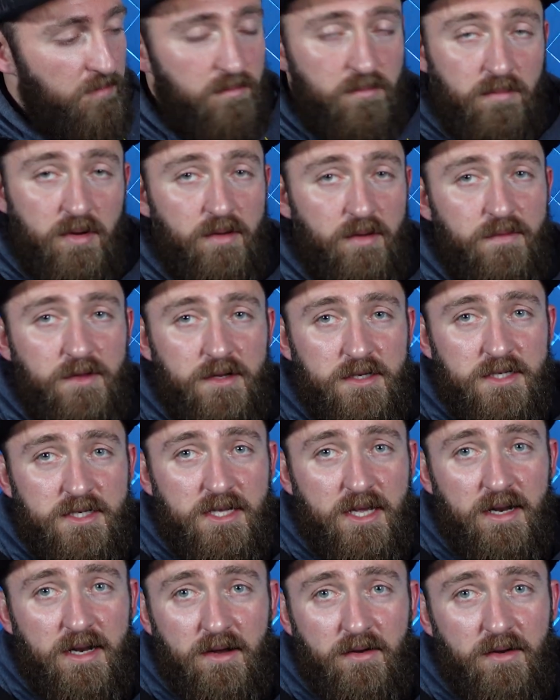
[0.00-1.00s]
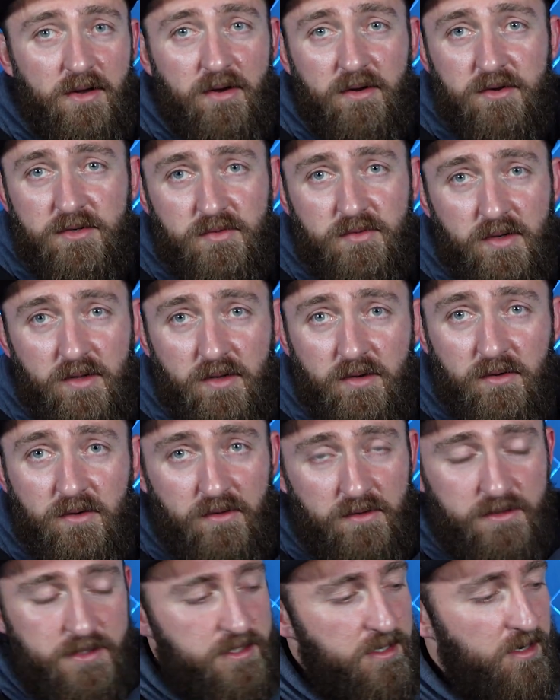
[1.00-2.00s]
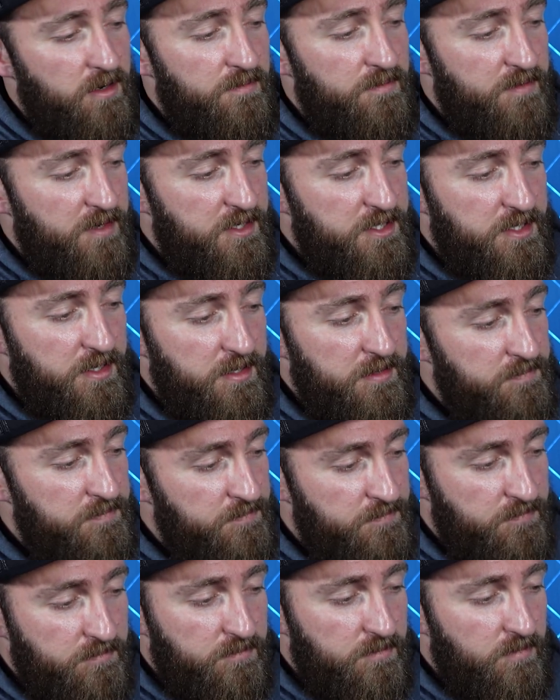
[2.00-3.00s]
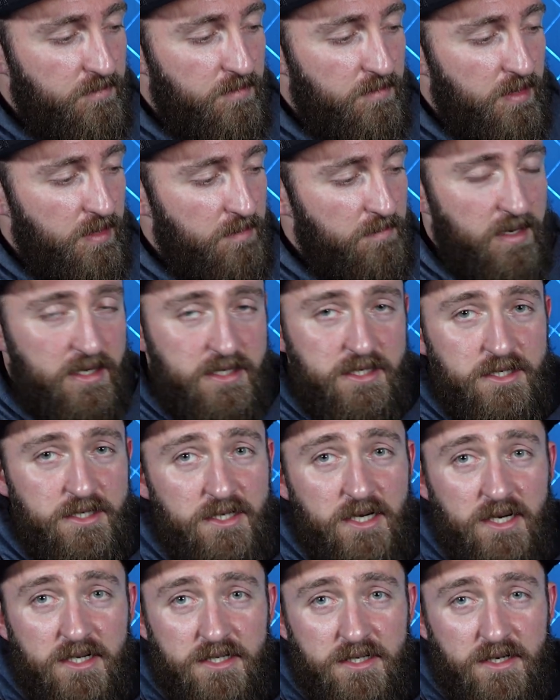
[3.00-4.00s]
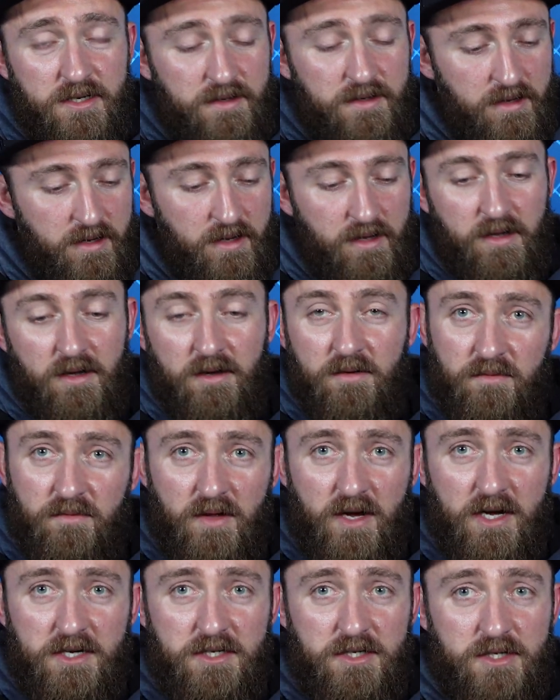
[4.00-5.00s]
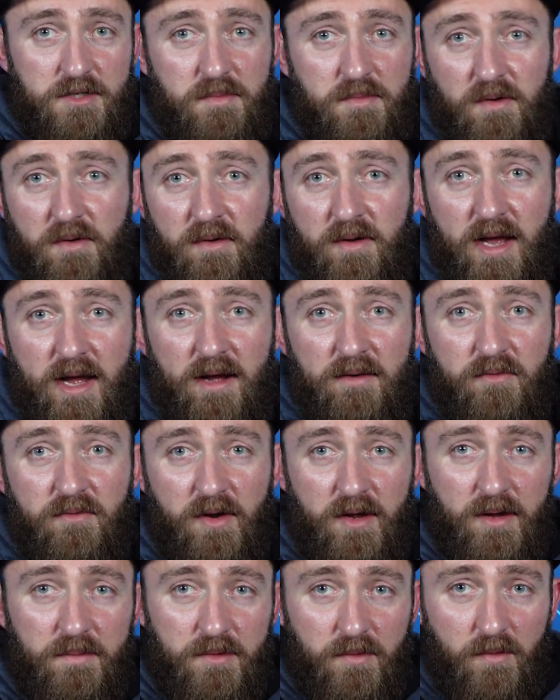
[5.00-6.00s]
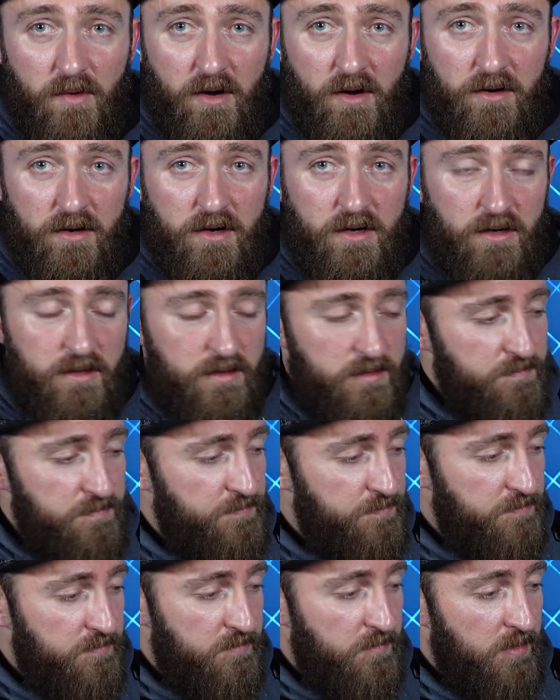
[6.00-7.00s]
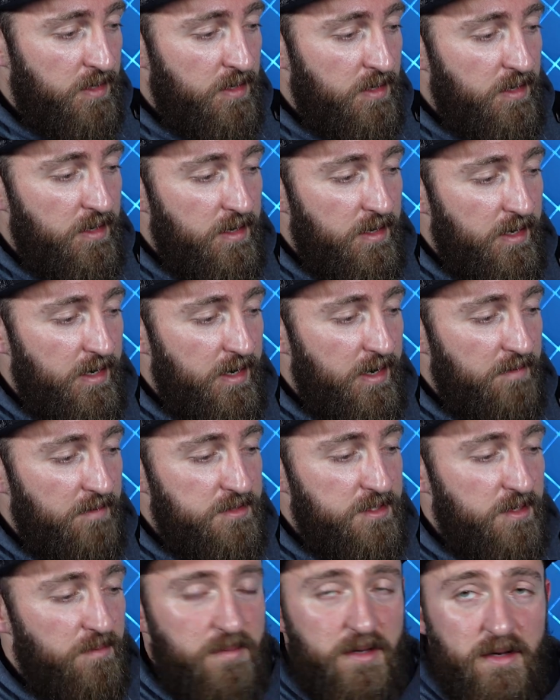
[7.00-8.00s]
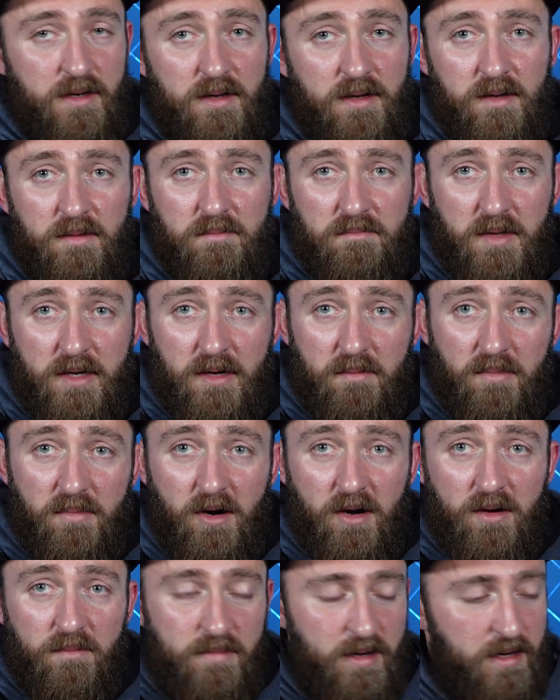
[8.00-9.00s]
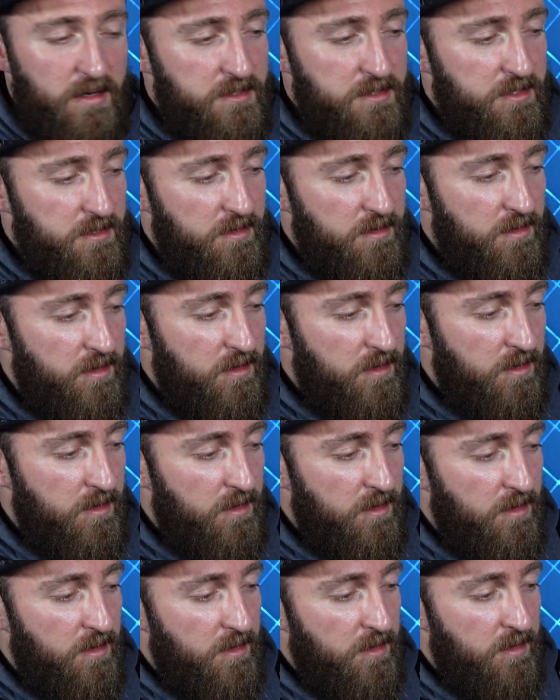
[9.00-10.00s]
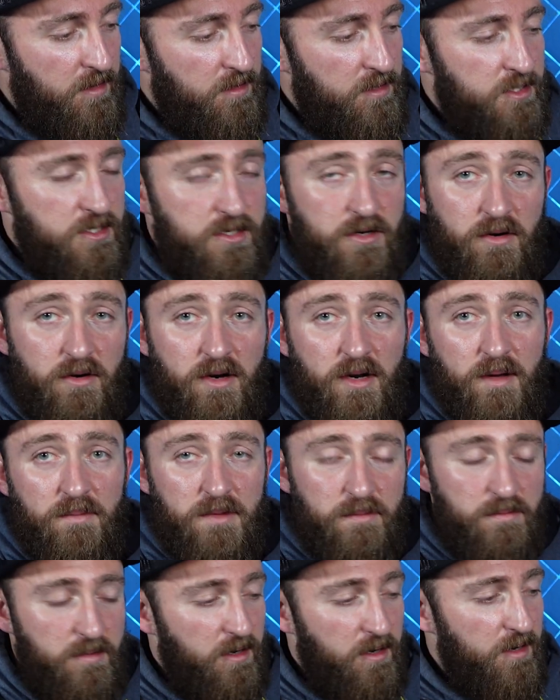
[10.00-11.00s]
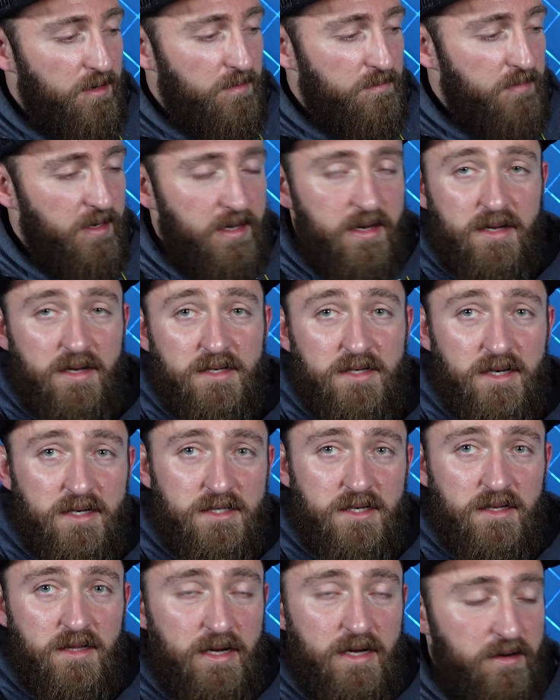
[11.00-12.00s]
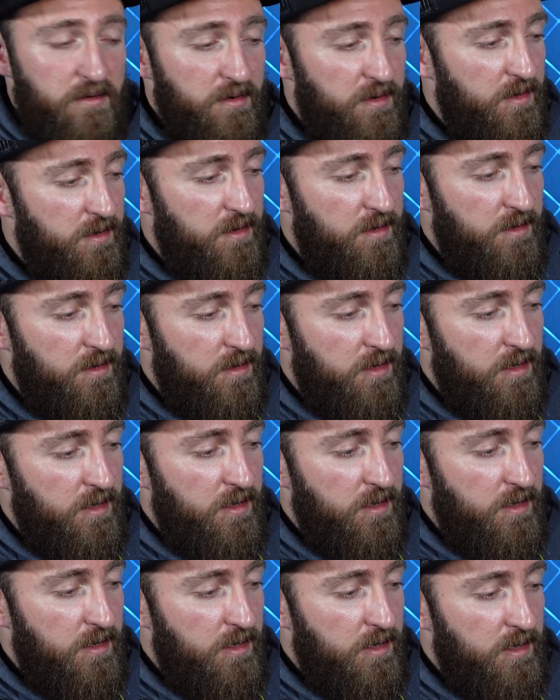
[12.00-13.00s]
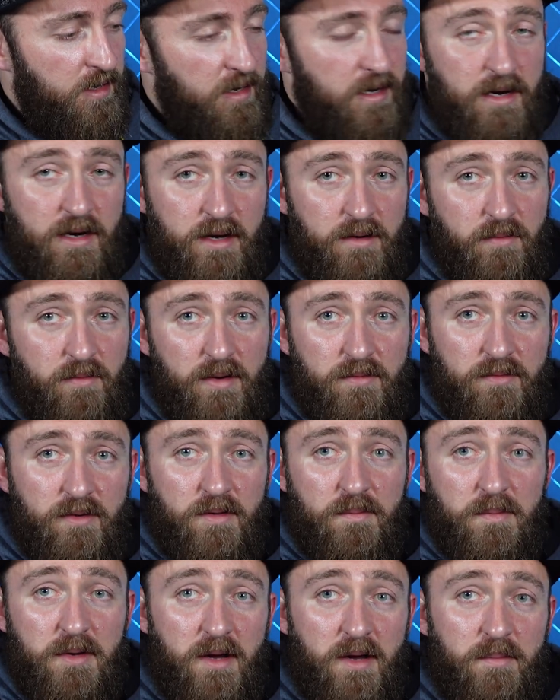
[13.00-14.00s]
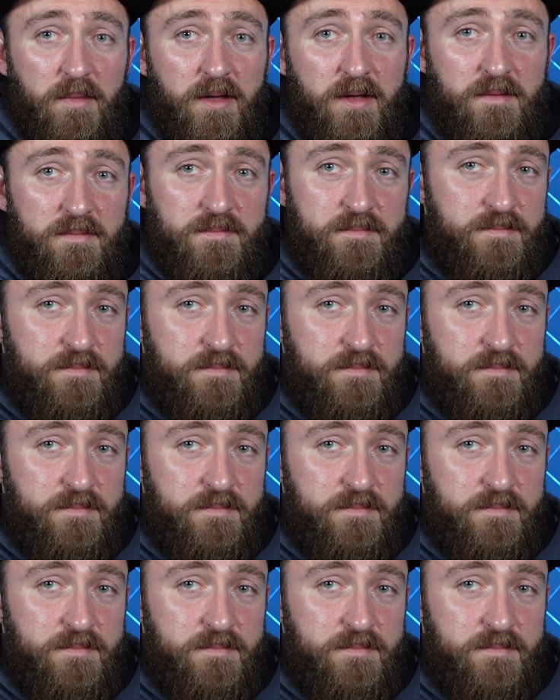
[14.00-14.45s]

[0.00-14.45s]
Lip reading: But if you just get out here, drill a hole and start fishing, my suggestion, flash a spoon halfway up the water column and have something like a bottom bouncer stirring up the bottom, making a dust cloud, and wait for them to come in.